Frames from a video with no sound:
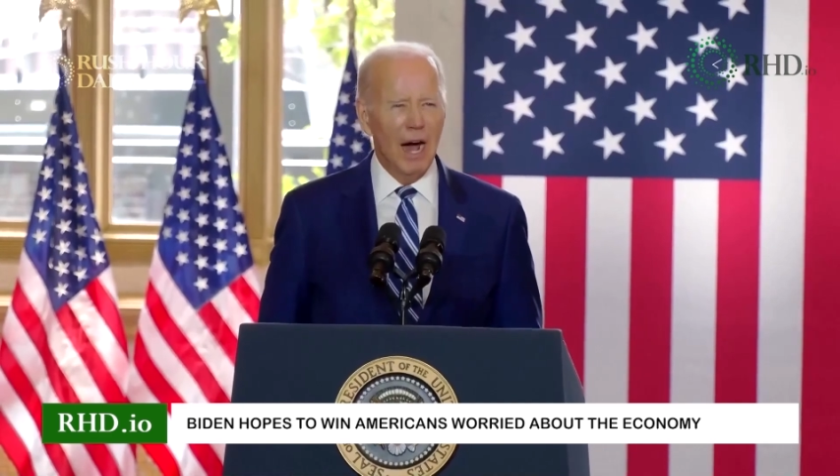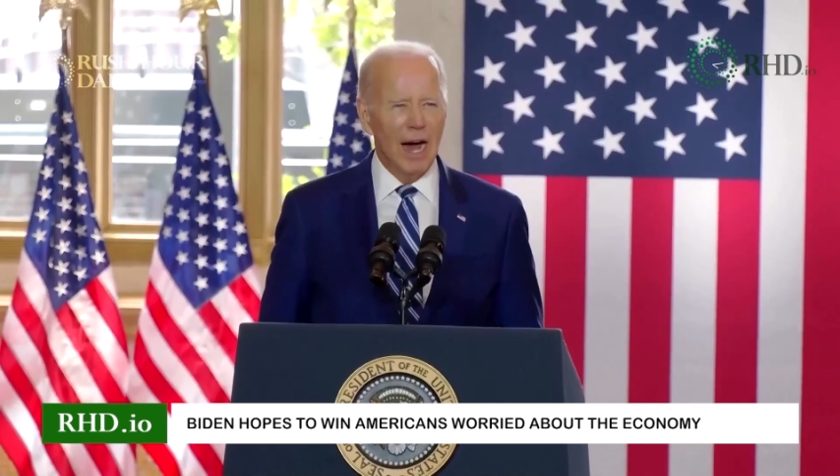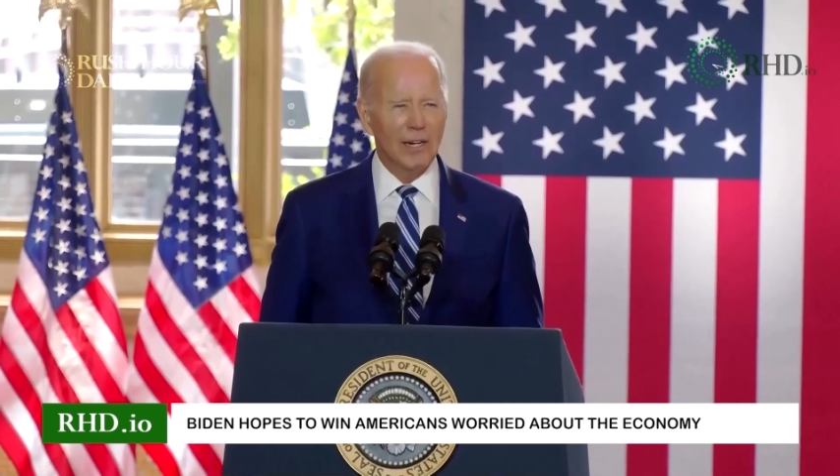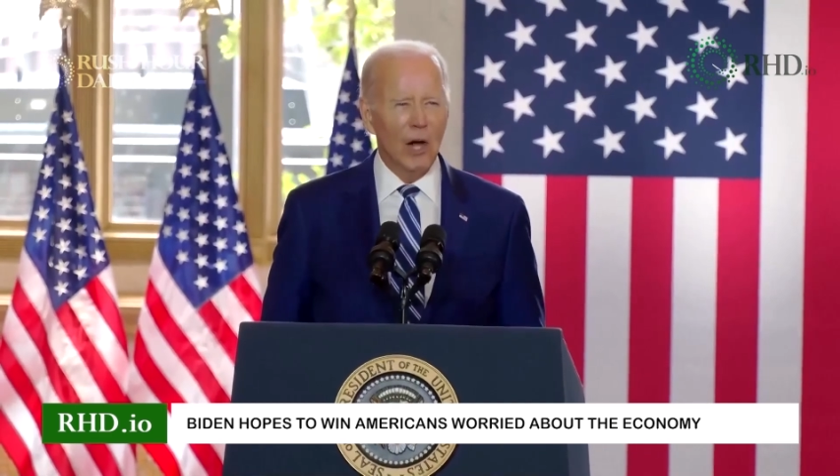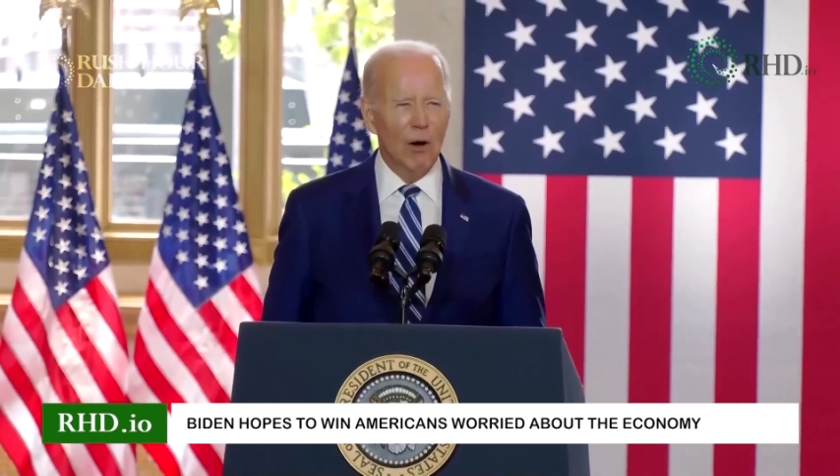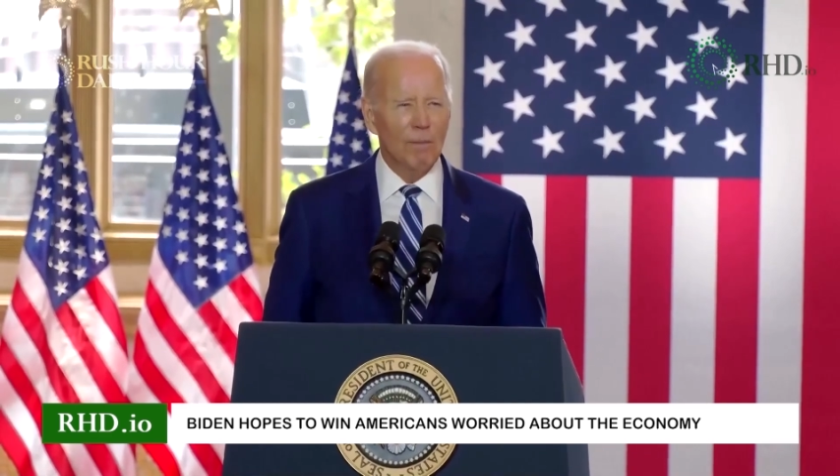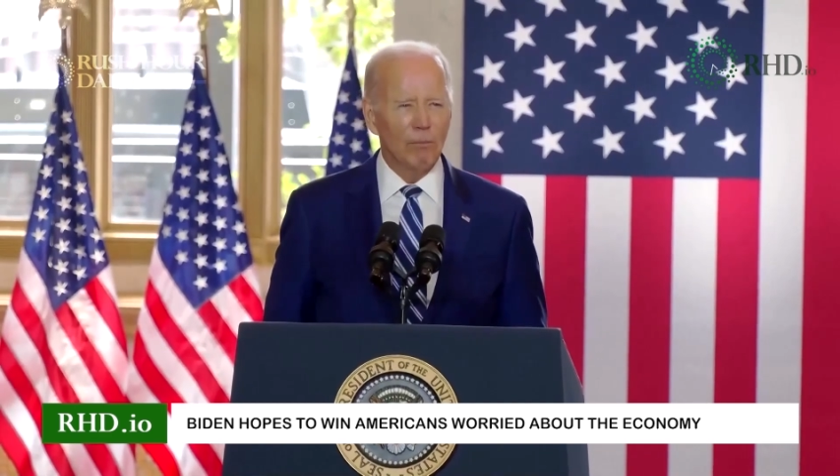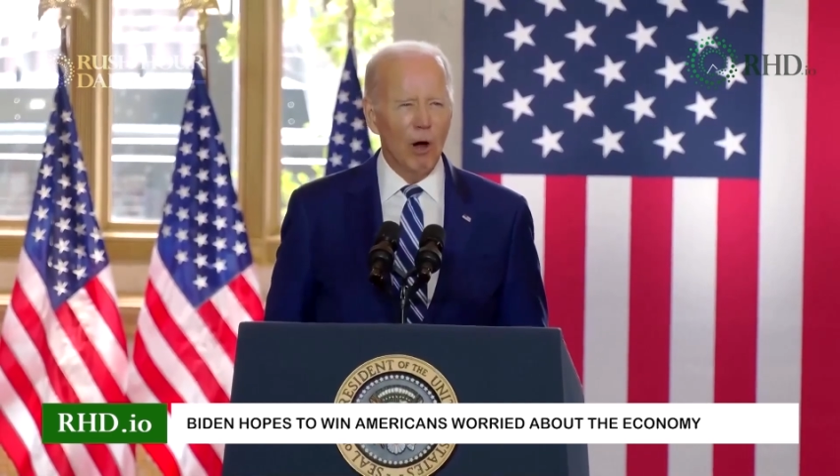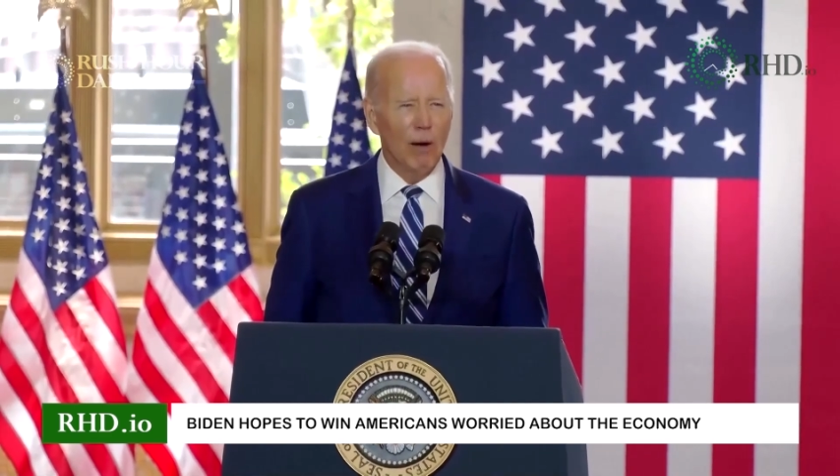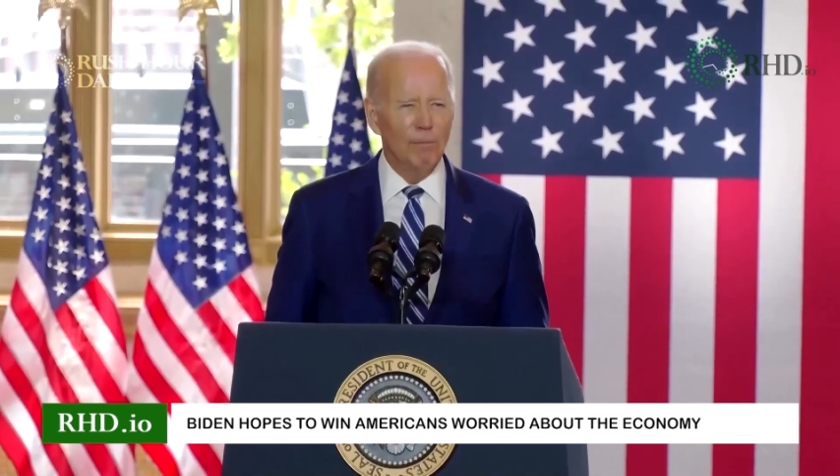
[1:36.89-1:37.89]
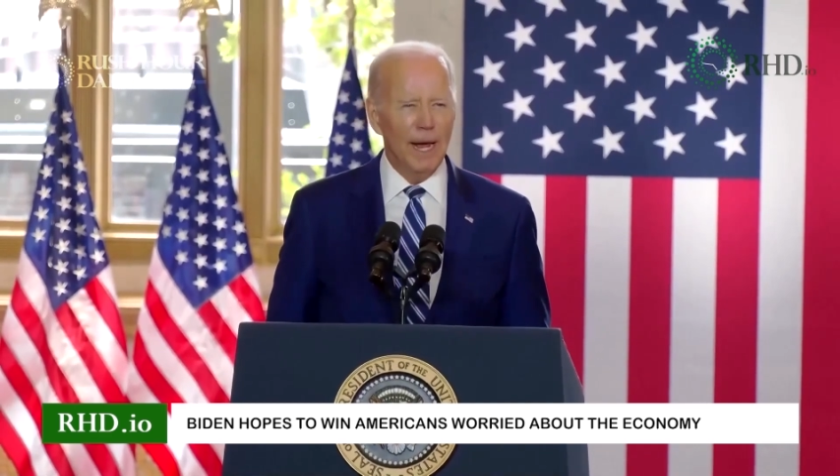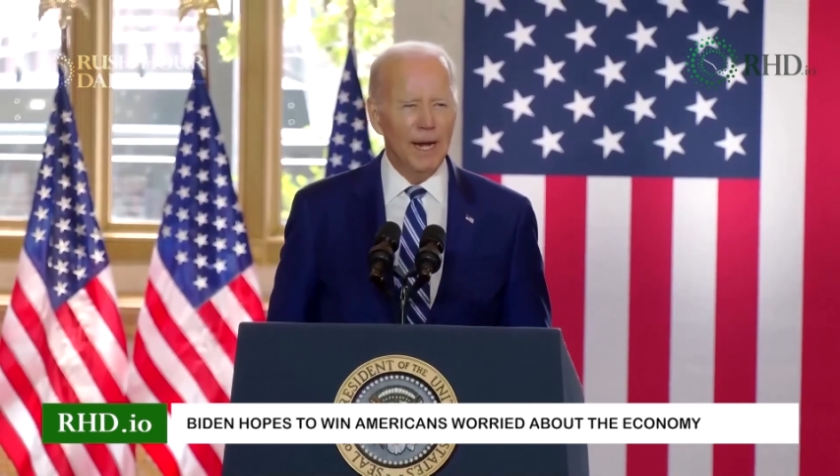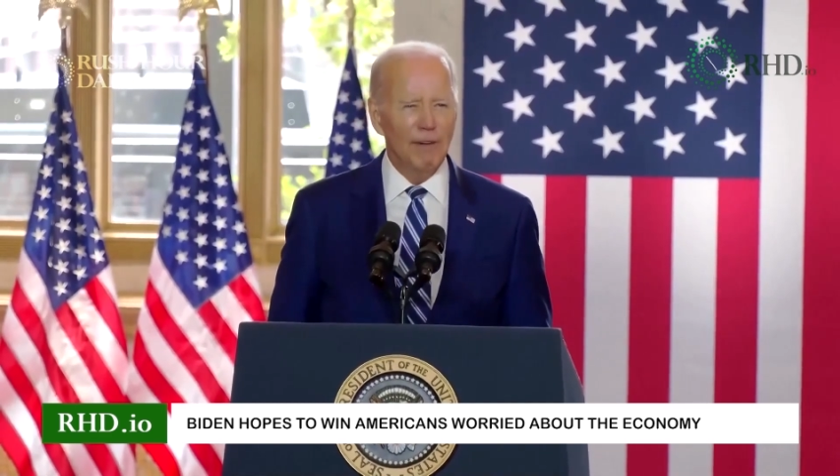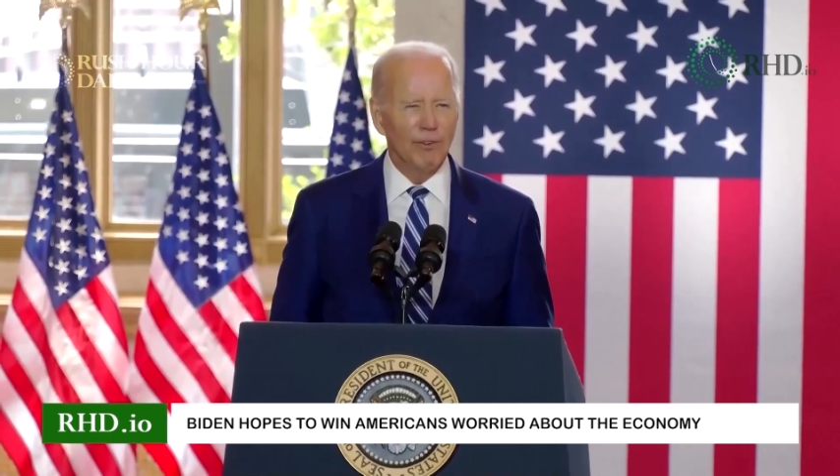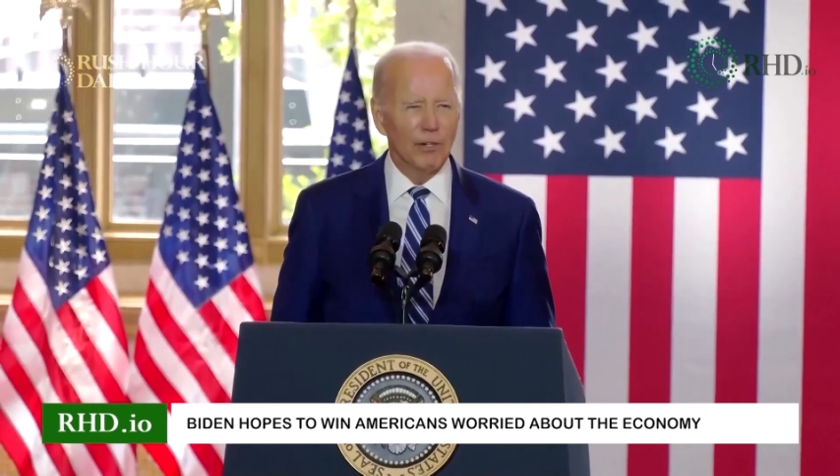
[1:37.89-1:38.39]
ongoing
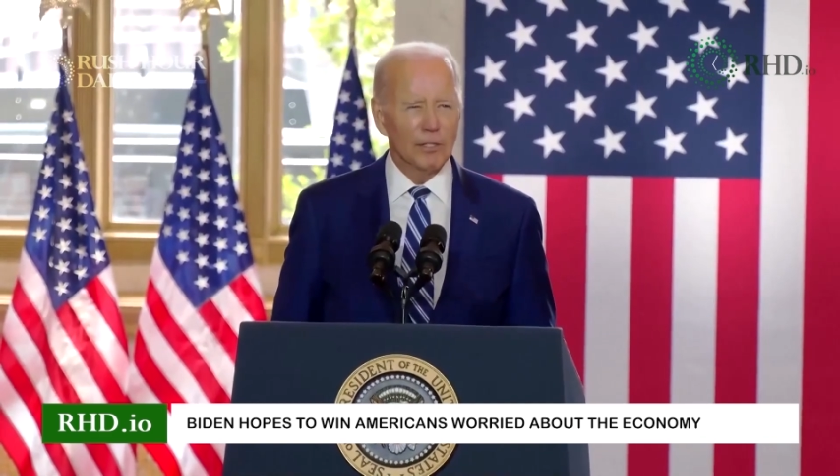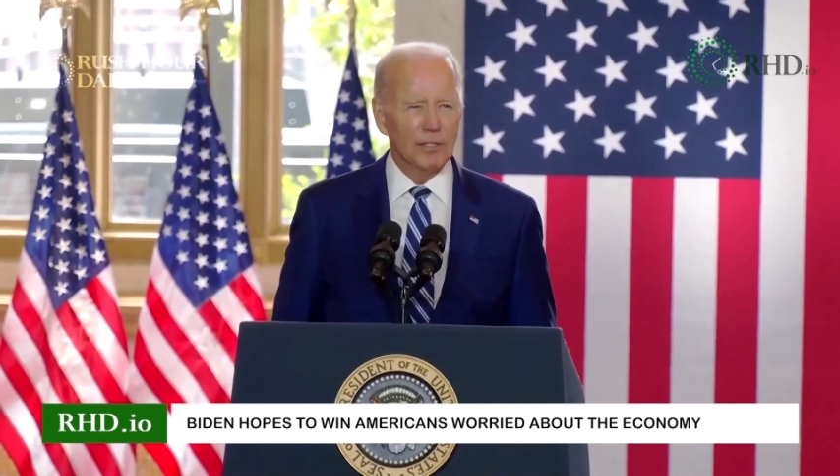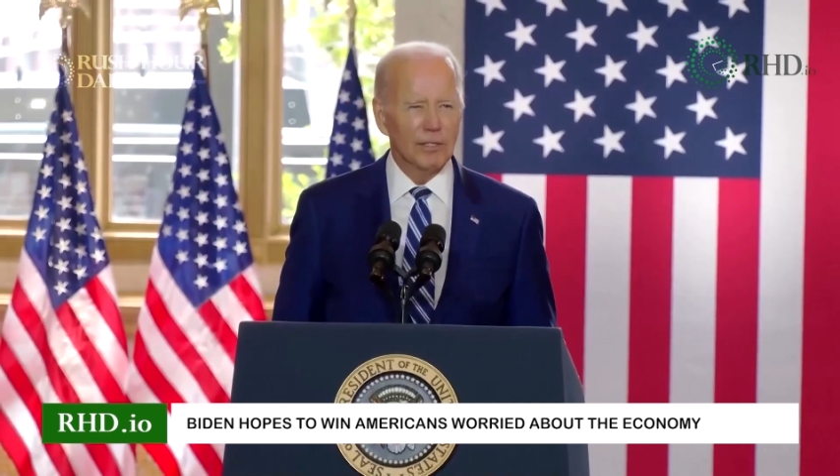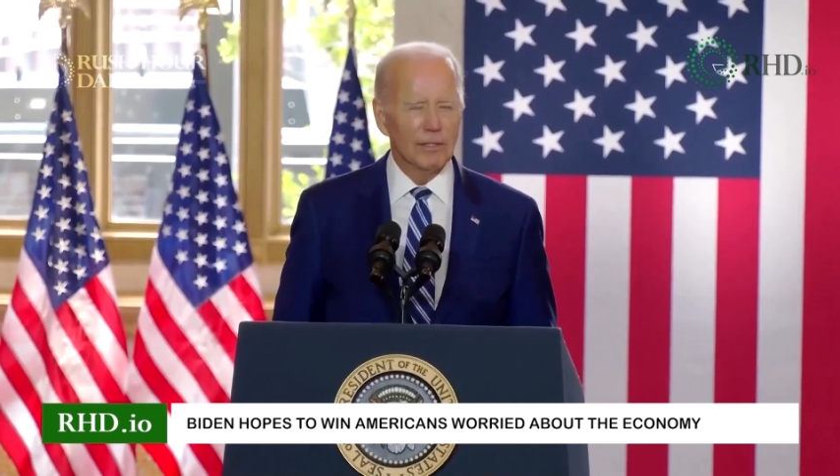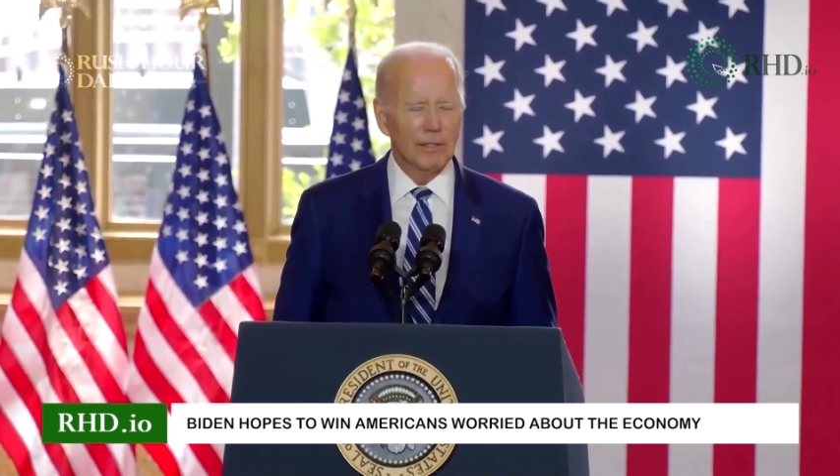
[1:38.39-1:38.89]
broadband efforts.